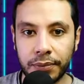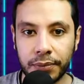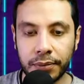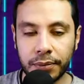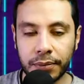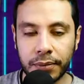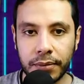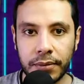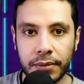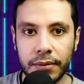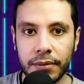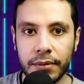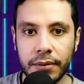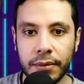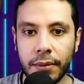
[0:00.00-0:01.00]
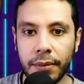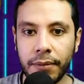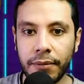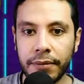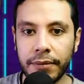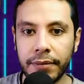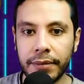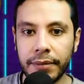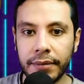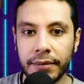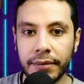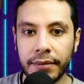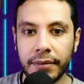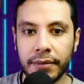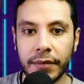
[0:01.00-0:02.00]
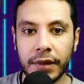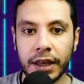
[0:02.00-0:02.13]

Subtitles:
(no one is talking)